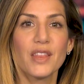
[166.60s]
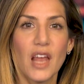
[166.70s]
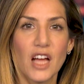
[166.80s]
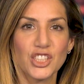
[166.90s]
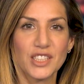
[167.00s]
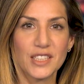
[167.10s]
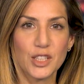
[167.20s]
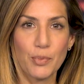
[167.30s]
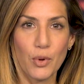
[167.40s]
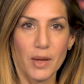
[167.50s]
The largest
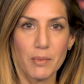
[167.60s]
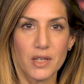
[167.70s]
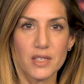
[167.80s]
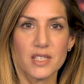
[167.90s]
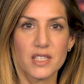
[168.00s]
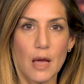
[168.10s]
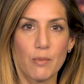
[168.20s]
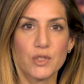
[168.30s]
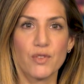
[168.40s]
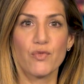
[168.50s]
disappointment
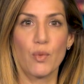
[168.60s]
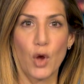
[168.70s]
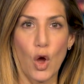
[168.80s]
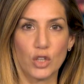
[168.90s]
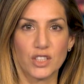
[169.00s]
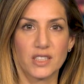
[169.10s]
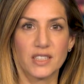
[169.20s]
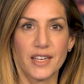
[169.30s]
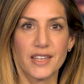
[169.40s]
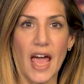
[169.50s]
stems from cost,
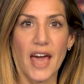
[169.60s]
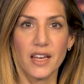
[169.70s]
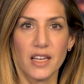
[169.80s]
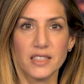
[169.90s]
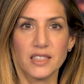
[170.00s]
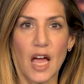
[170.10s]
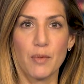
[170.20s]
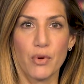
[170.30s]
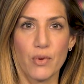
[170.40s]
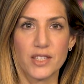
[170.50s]
said an analyst
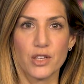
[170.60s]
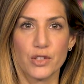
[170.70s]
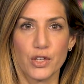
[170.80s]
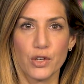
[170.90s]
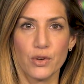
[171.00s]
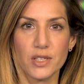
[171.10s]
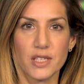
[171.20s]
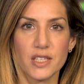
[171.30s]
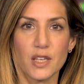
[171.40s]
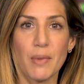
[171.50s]
at Pareto
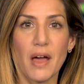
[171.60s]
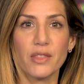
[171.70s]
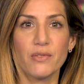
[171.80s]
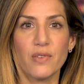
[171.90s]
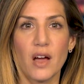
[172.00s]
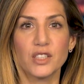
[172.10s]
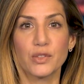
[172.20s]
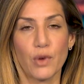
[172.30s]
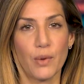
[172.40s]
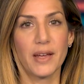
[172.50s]
Securities about the
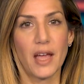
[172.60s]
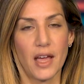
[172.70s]
fast-growing